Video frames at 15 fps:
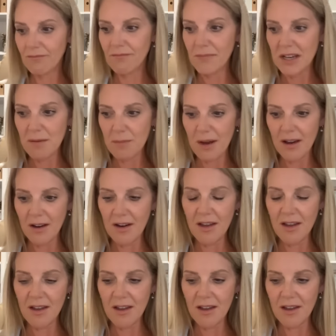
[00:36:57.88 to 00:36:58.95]
me about
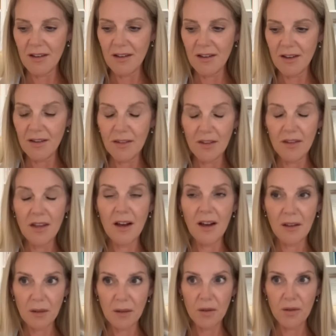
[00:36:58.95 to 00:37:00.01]
here, and then the
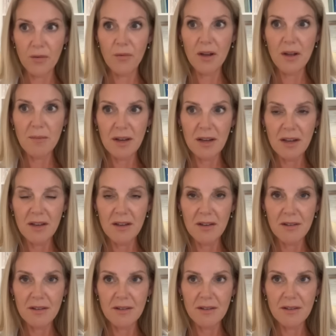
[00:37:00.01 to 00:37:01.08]
other three
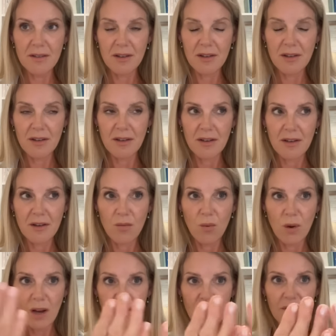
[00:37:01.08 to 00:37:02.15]
beings
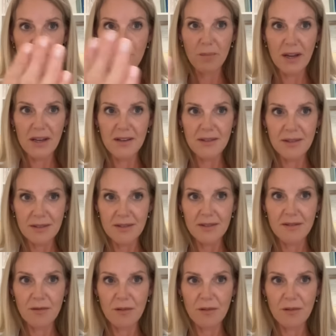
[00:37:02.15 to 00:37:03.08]
were at the base